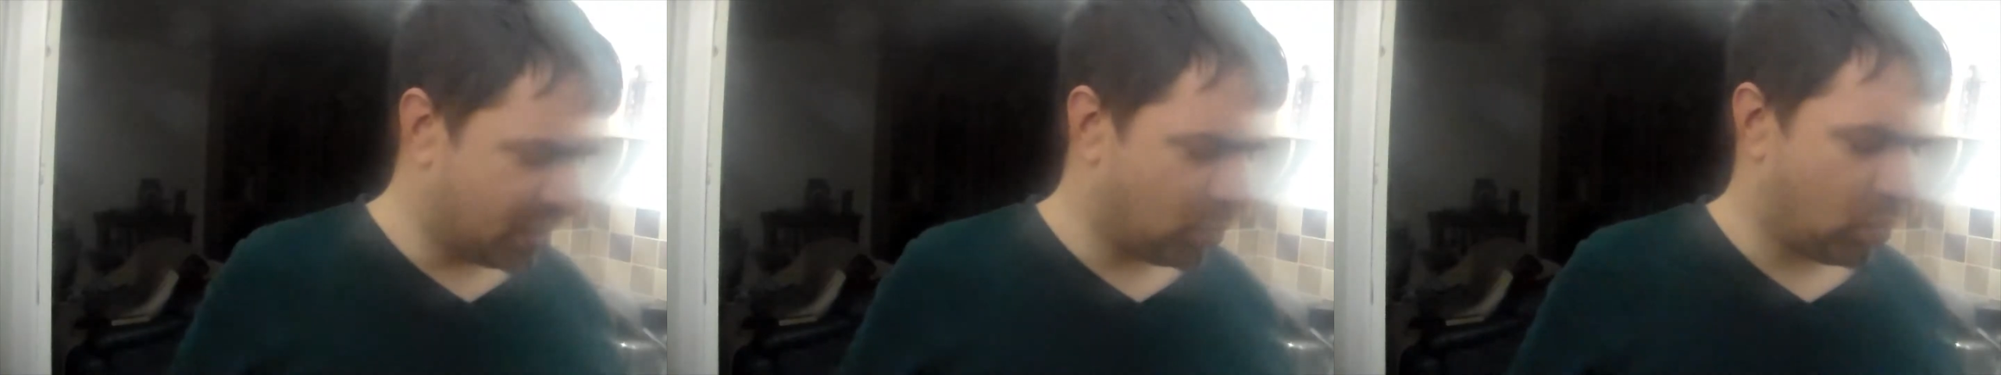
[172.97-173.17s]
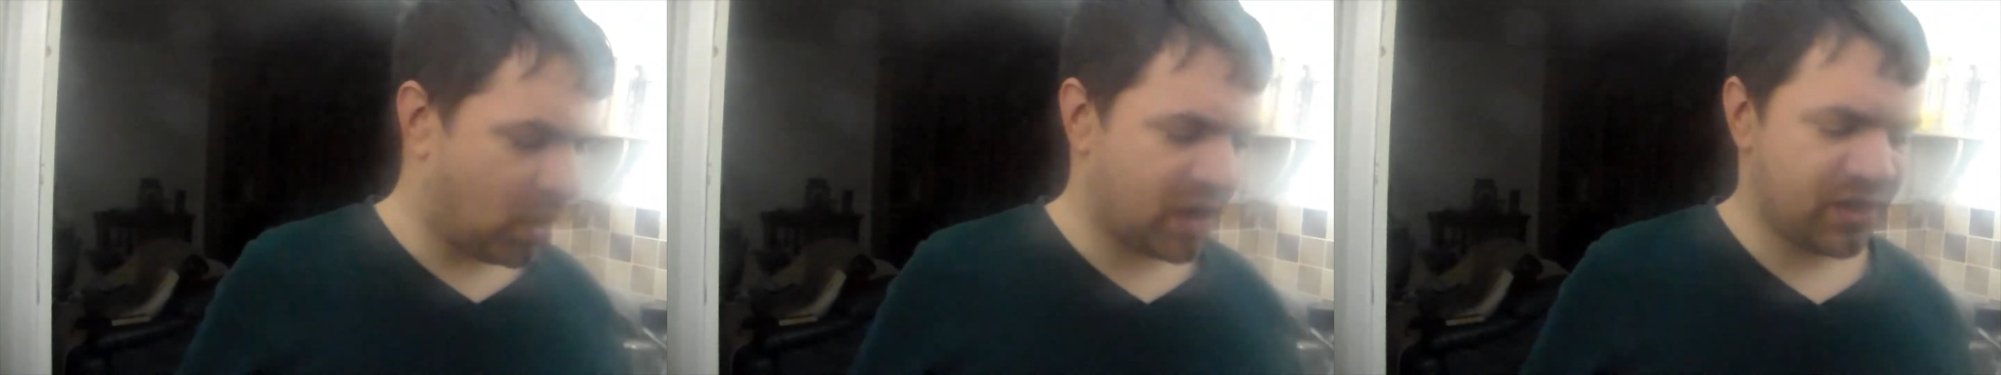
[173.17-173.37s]

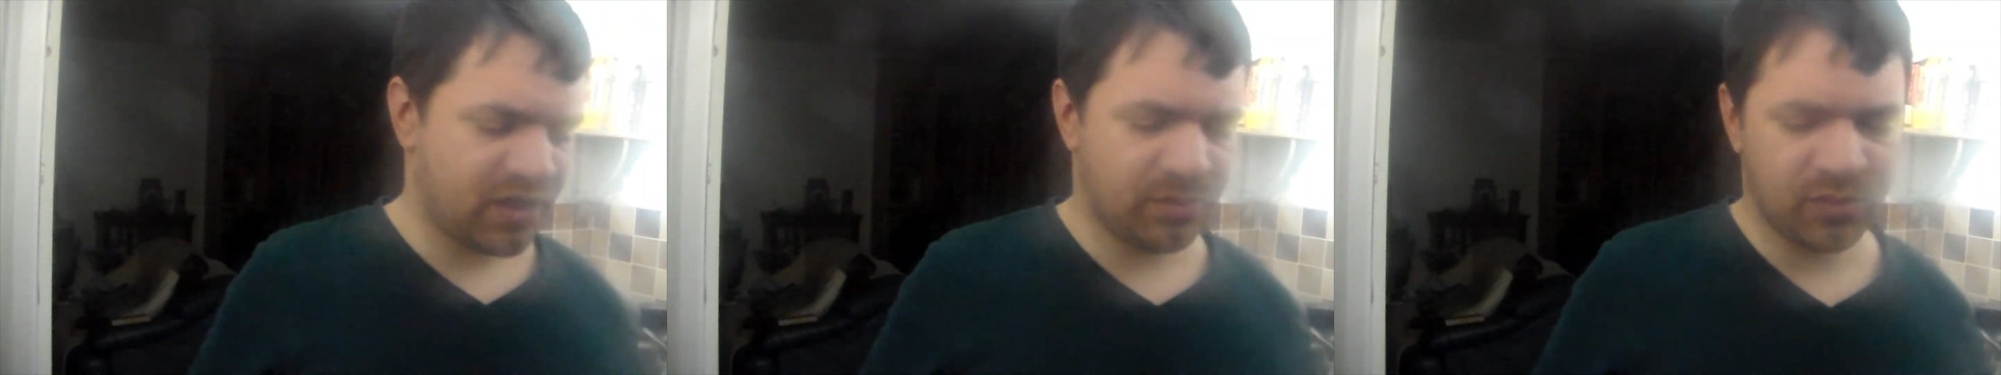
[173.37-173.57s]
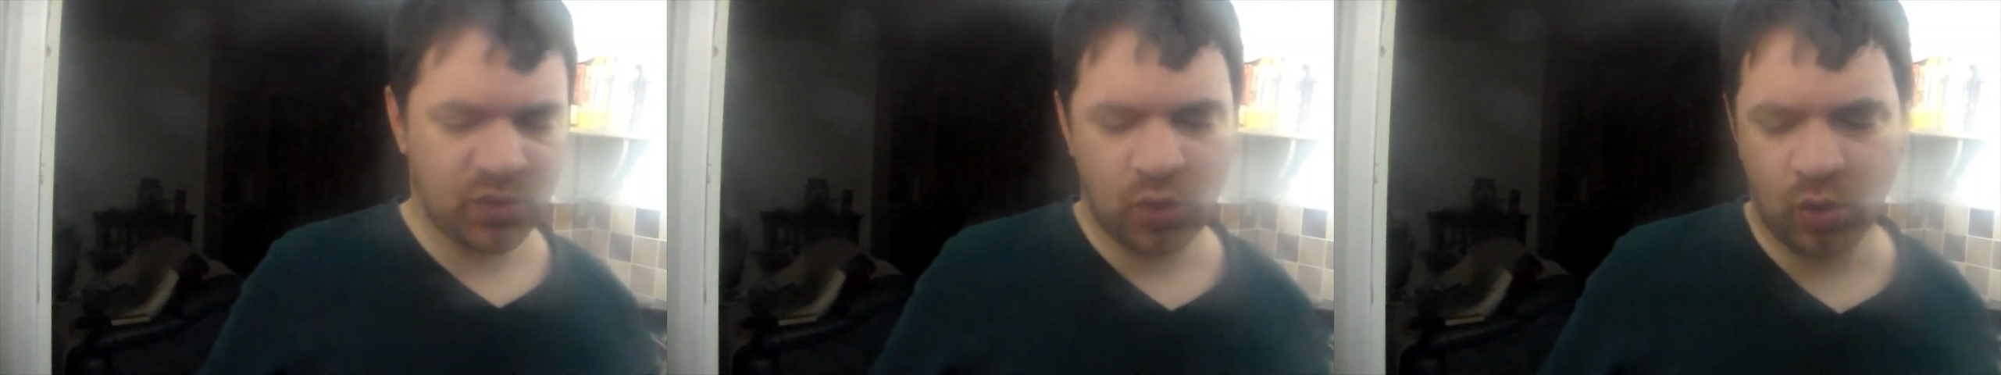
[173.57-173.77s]
One of
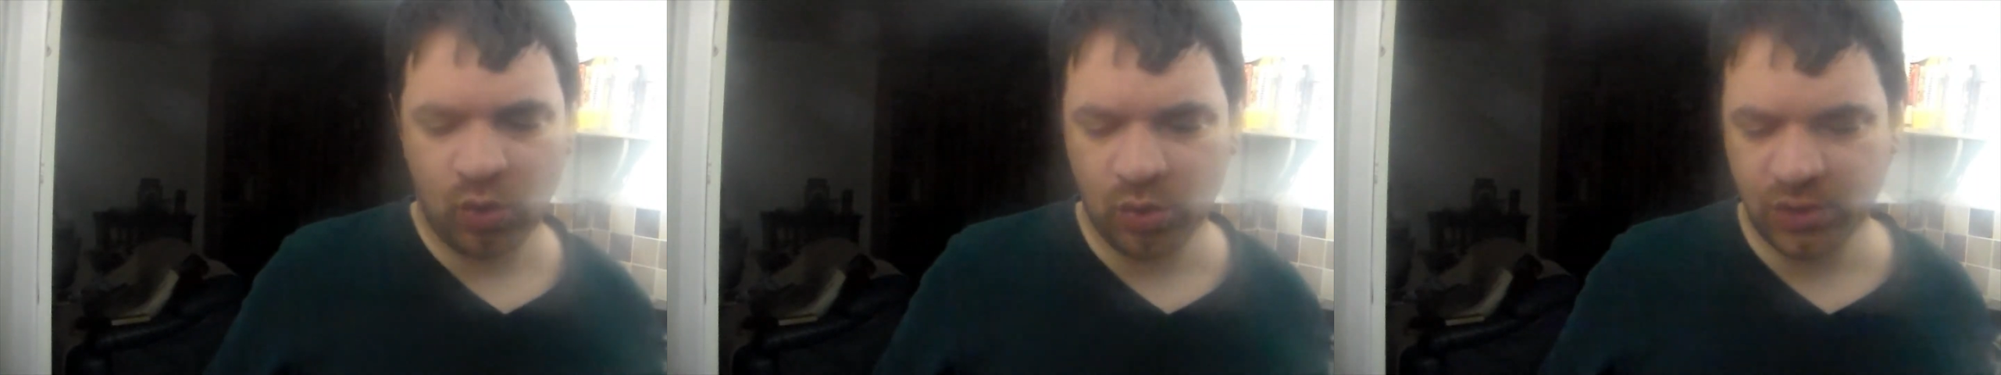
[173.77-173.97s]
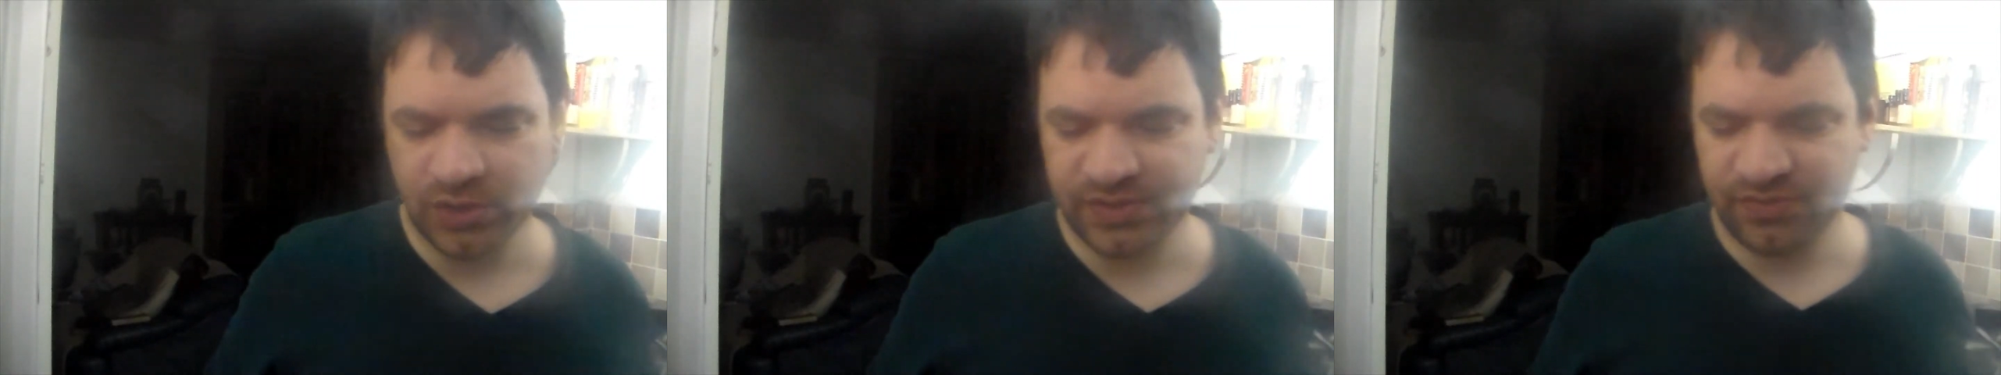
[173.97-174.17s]
them
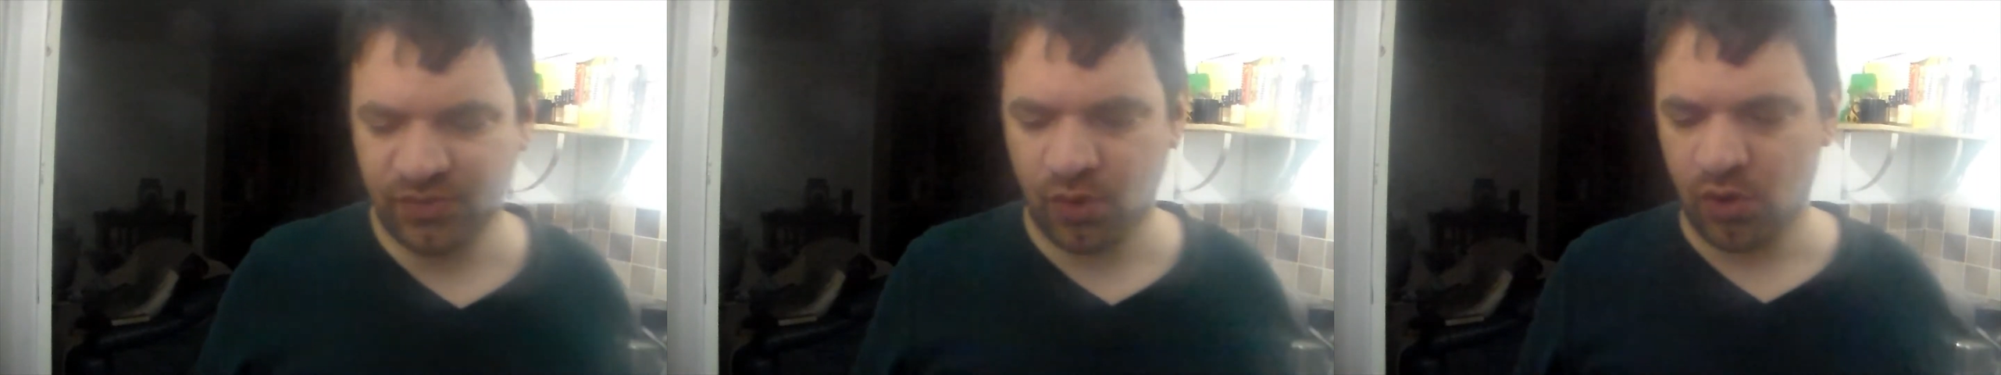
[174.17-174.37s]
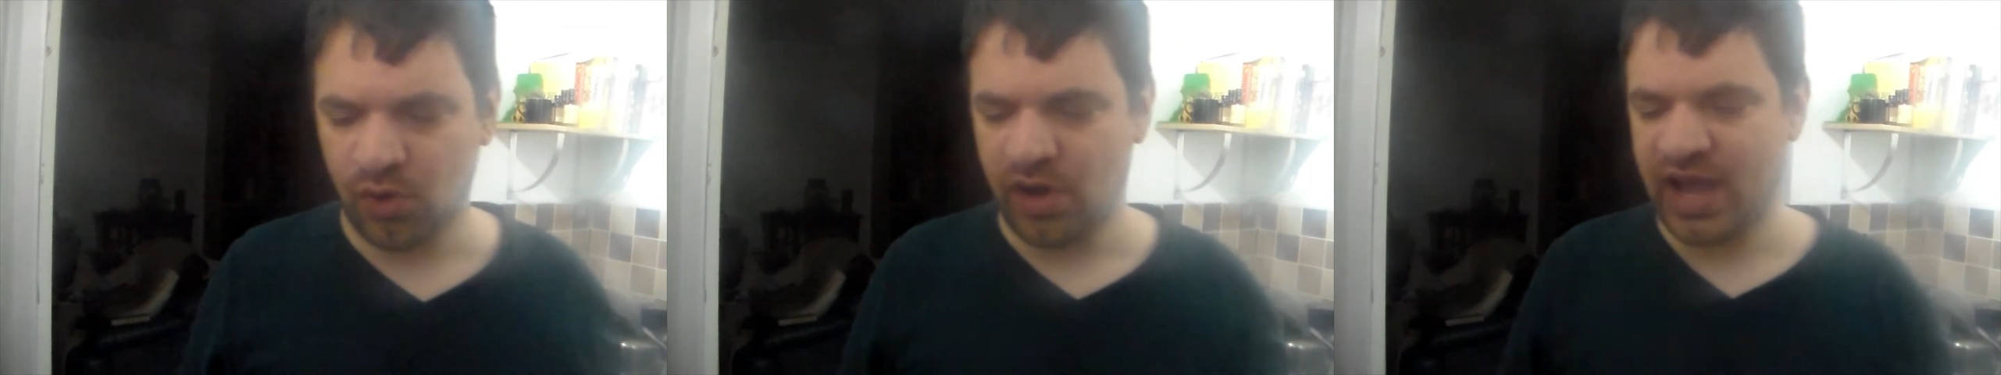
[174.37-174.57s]
calls
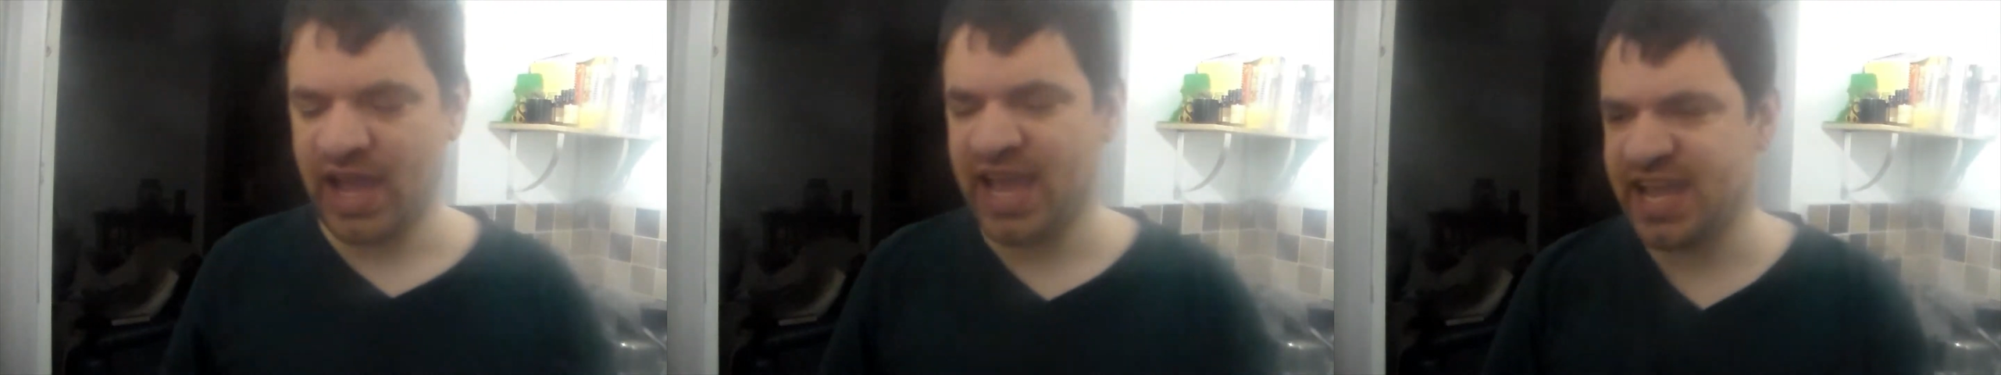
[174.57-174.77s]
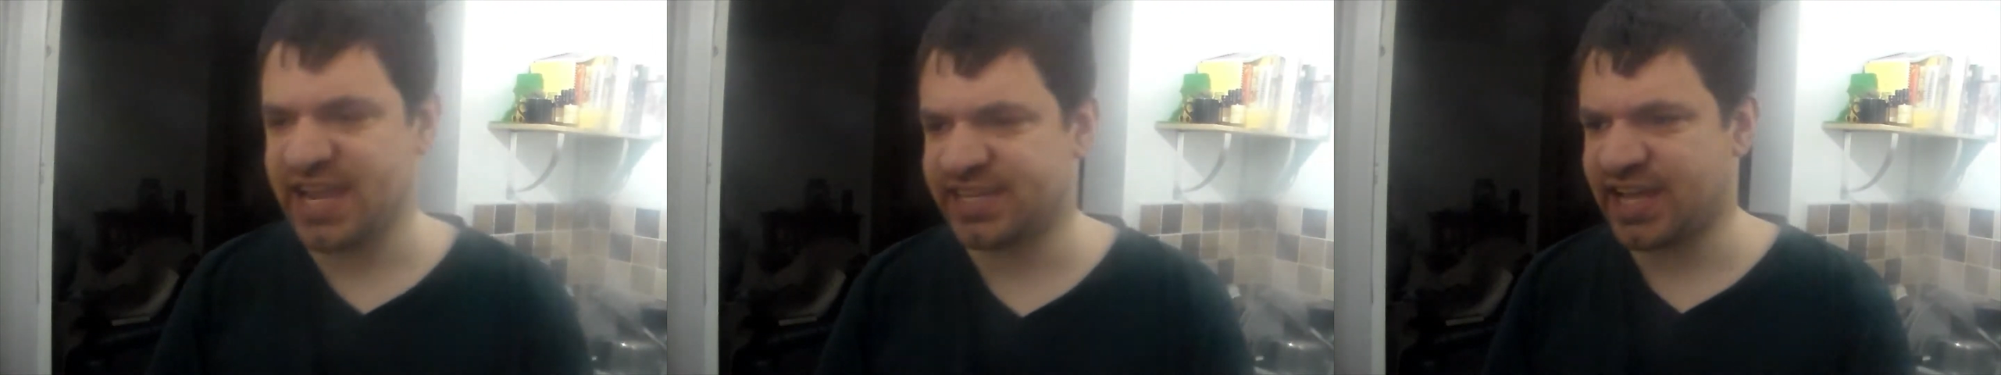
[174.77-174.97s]
for
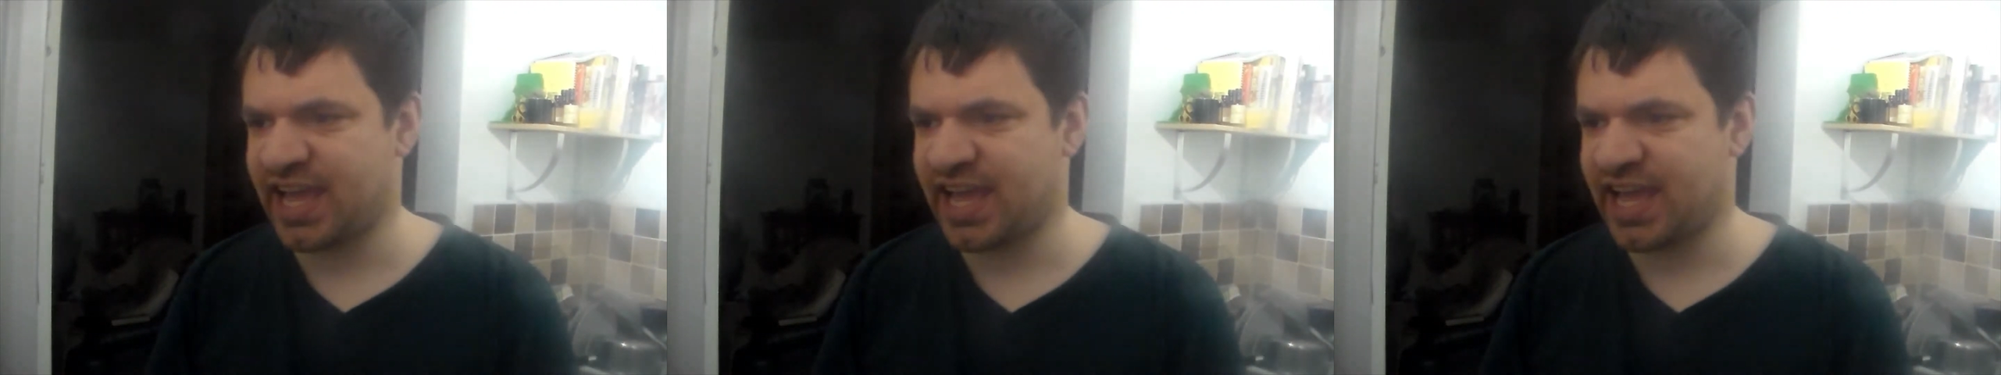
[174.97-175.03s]
8